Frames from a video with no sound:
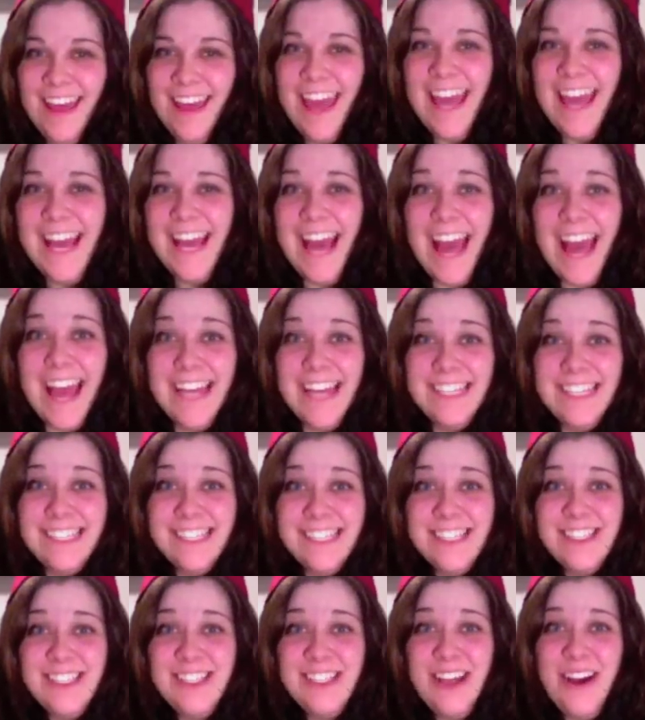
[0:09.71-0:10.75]
Hey guys!
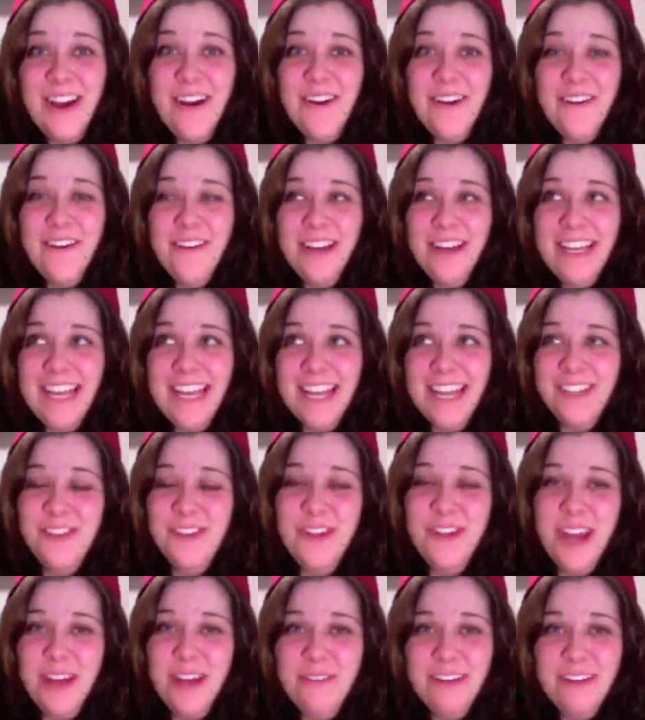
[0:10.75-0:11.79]
So
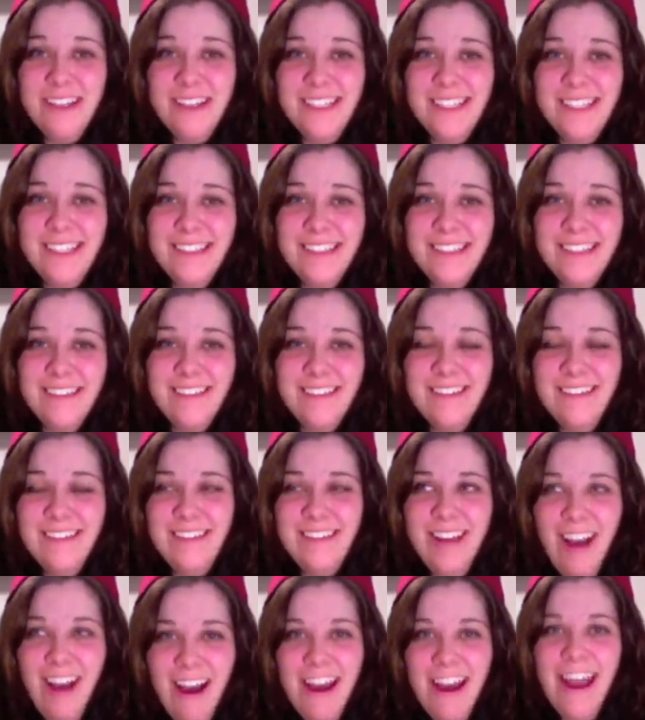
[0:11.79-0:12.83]
yesterday was
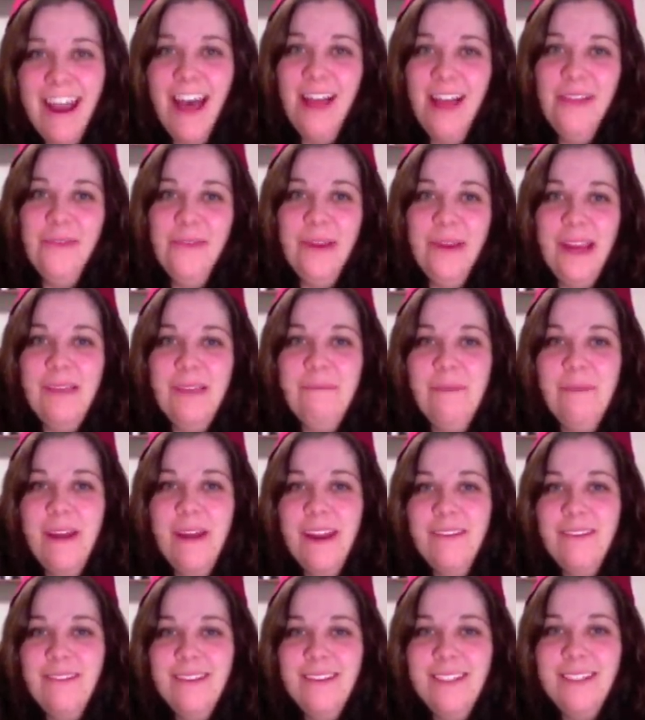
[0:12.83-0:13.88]
not Halloween, but
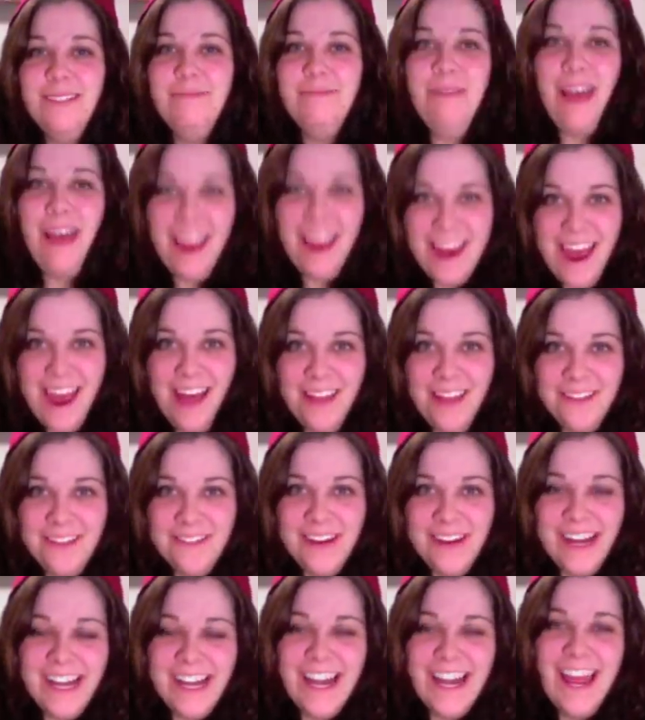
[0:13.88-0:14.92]
it was my
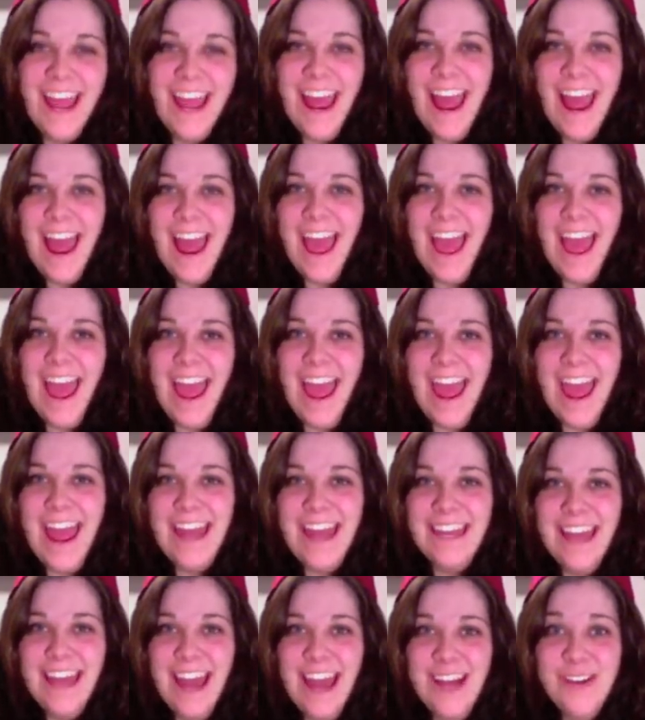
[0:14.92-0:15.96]
Halloween,
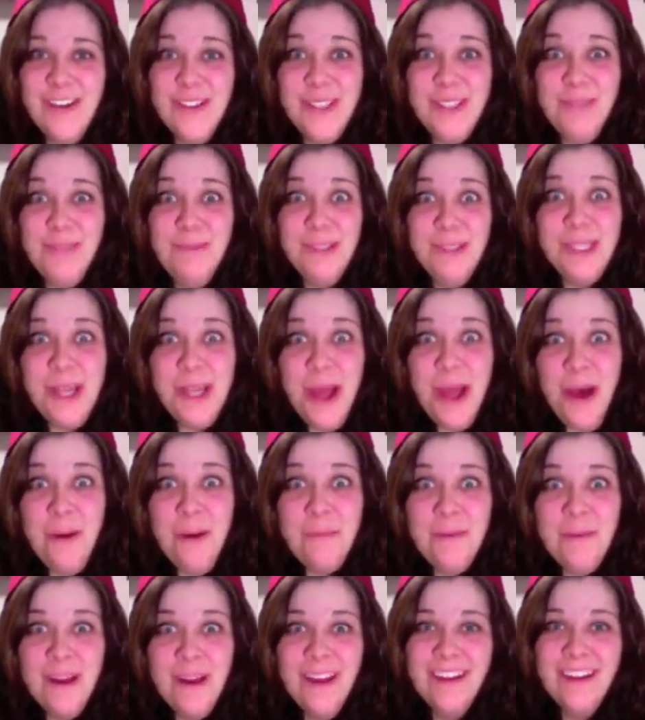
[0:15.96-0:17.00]
and I dressed up as a
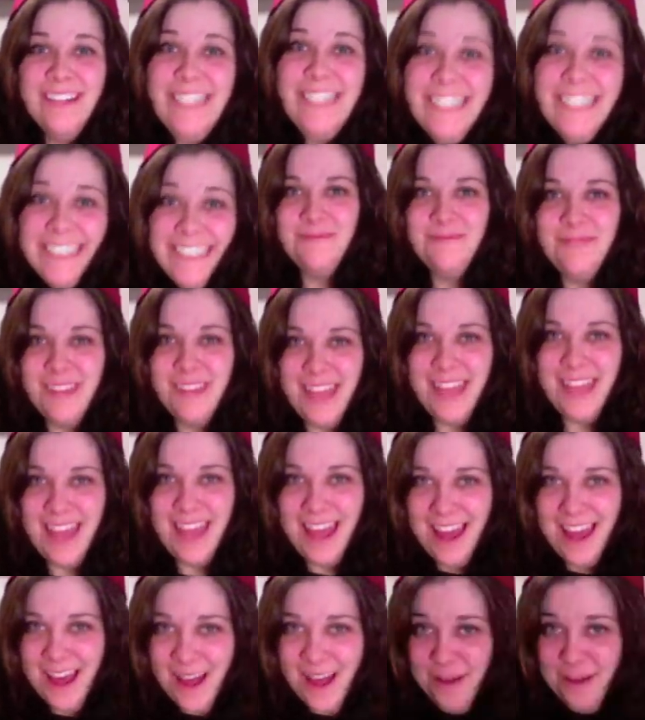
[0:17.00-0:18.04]
gnome.
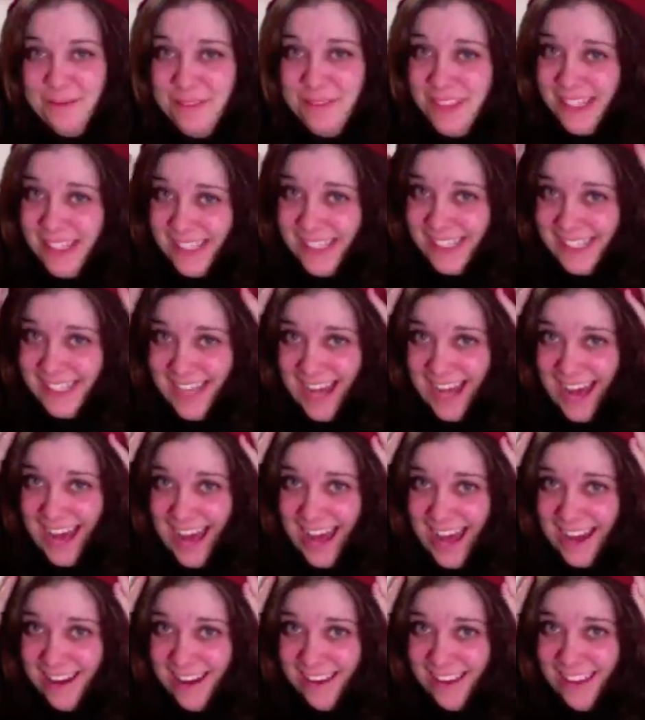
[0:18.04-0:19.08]
This is the
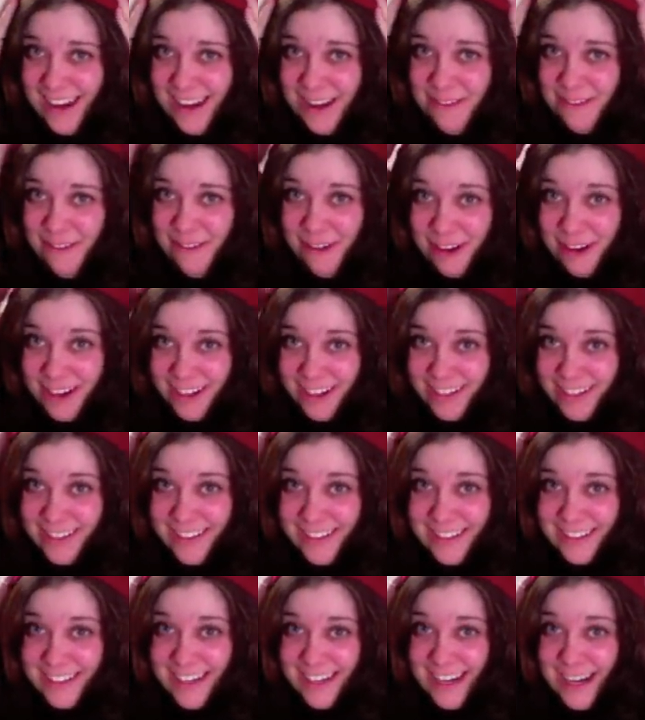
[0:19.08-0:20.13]
hat that I wore,
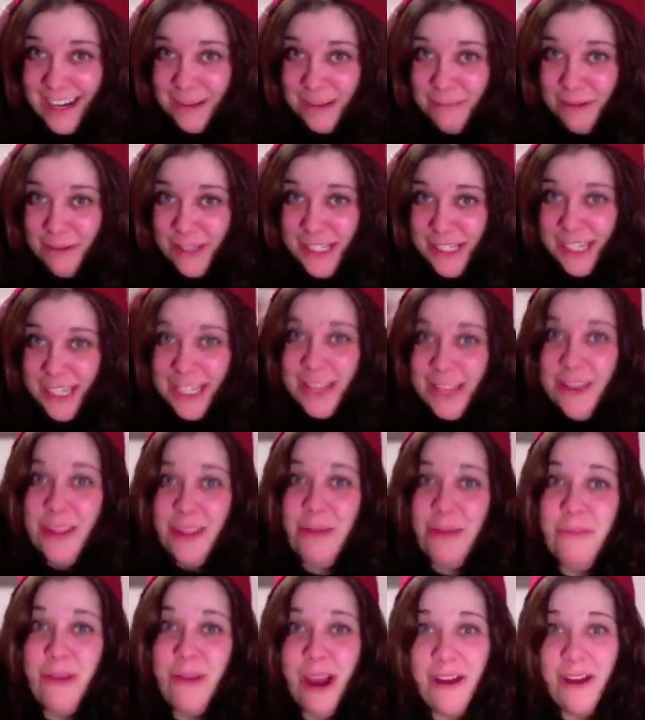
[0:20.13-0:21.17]
and I'm particularly
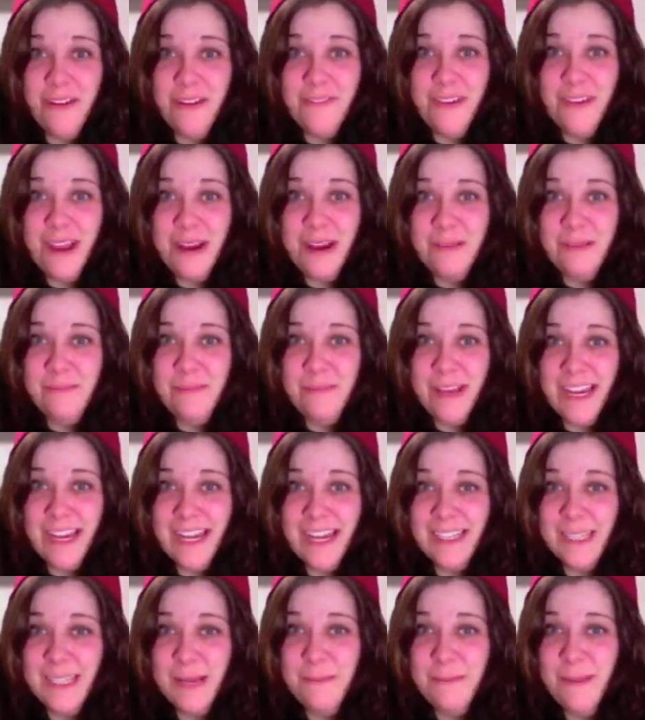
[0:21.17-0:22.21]
proud of it
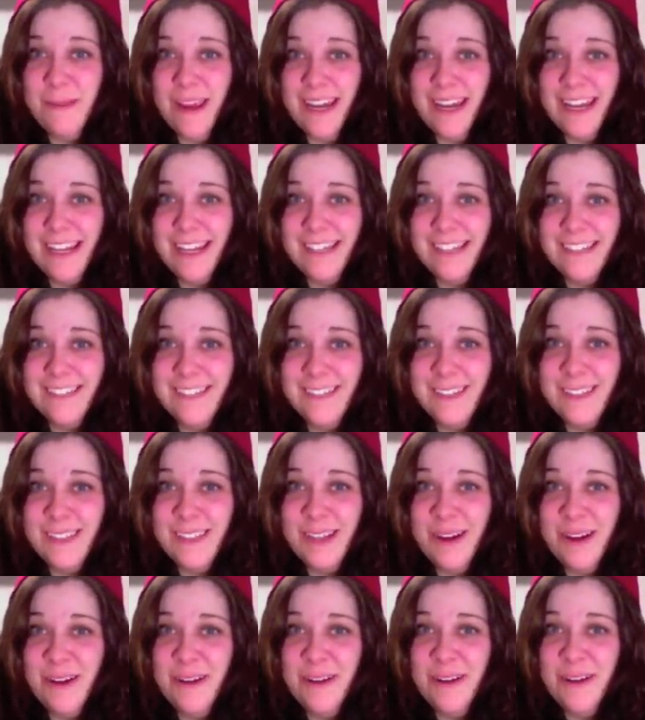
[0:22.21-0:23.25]
because I made it,
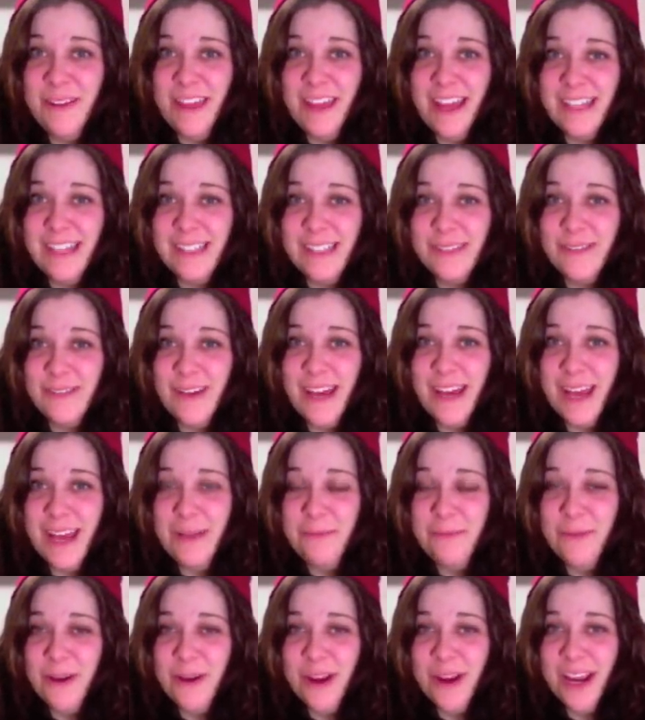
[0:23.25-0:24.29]
so that's why
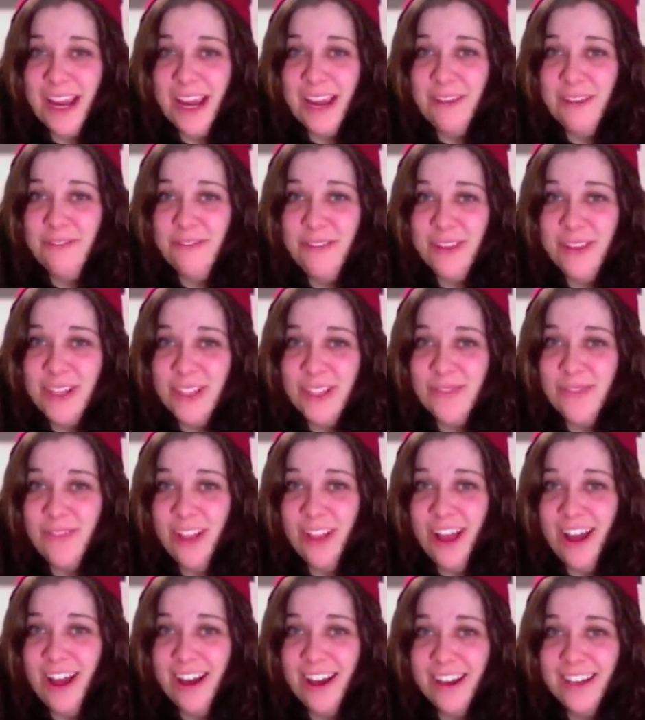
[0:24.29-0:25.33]
I'm wearing it for this
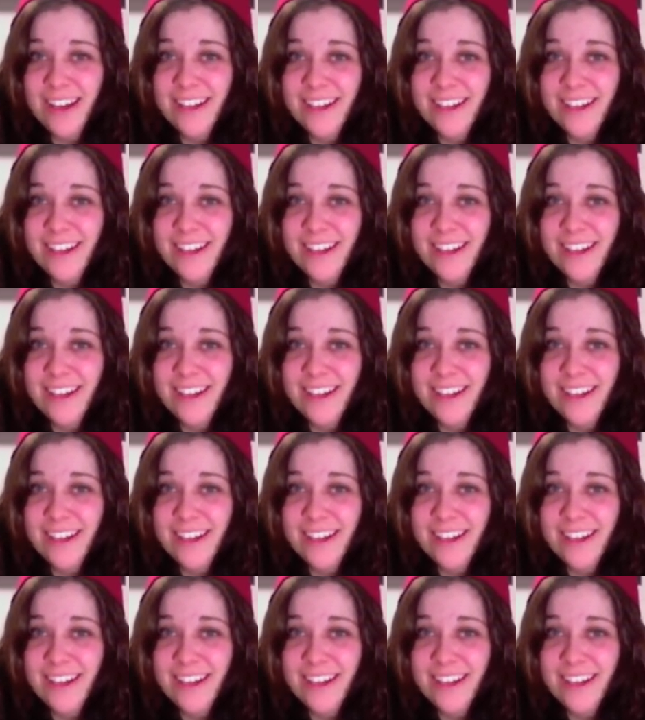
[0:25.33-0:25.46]
vlog.